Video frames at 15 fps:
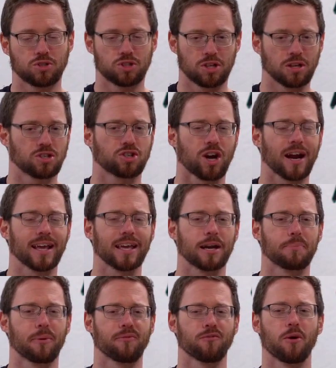to try to get
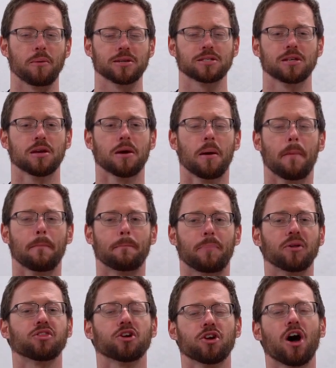a performance
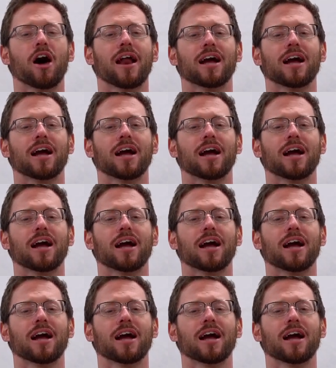but they're not